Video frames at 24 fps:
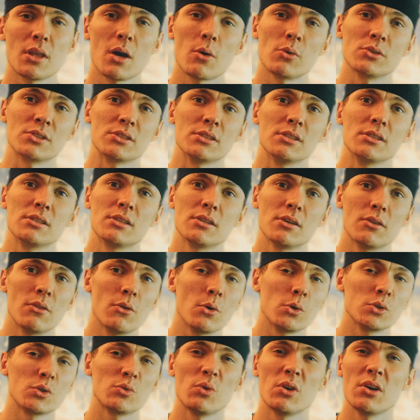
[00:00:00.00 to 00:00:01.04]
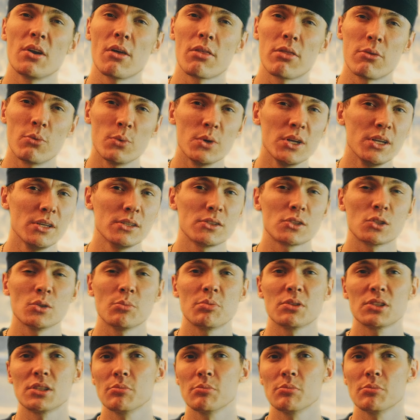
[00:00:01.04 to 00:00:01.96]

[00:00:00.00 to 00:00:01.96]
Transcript: that was it. Those were 3 super